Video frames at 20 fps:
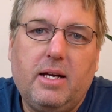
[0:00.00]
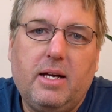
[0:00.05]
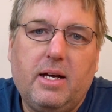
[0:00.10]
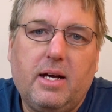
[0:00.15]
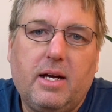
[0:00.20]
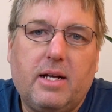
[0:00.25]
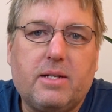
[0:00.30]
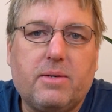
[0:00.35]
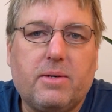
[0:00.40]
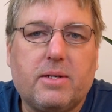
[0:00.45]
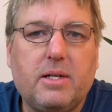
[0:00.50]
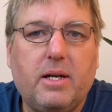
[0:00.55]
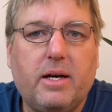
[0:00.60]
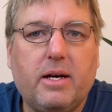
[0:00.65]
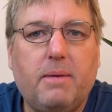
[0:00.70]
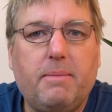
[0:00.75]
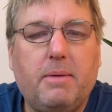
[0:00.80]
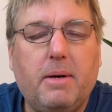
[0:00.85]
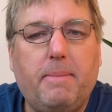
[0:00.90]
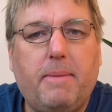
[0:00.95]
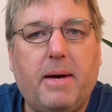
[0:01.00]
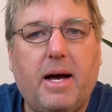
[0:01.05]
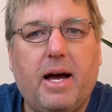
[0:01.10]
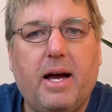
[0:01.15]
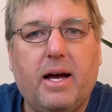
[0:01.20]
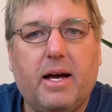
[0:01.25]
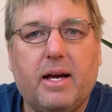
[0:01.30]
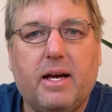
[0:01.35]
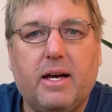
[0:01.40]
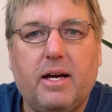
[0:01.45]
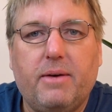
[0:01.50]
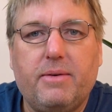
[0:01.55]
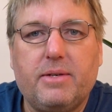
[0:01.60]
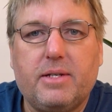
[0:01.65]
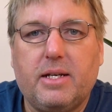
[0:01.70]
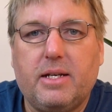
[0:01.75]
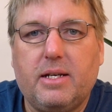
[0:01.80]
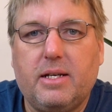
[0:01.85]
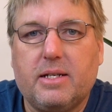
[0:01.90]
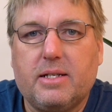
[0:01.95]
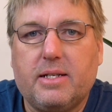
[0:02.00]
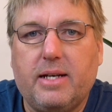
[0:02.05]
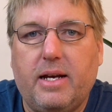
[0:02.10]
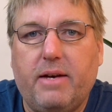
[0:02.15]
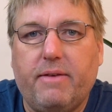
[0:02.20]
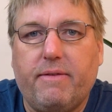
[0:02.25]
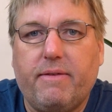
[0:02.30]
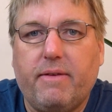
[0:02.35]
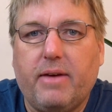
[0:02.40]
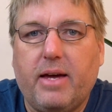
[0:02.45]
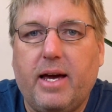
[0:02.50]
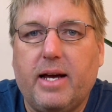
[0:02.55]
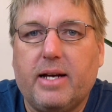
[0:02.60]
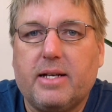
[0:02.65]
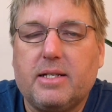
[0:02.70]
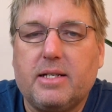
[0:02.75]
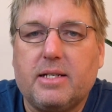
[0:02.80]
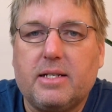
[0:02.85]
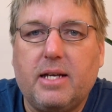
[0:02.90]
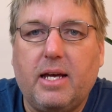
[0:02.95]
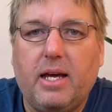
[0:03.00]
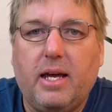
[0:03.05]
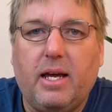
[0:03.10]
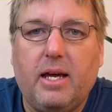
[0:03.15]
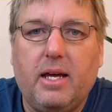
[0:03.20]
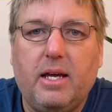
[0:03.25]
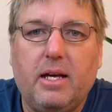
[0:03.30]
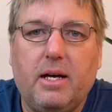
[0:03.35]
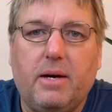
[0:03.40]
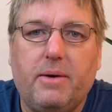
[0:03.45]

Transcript: And so I was lying on my back. I was in a state of ecstasy.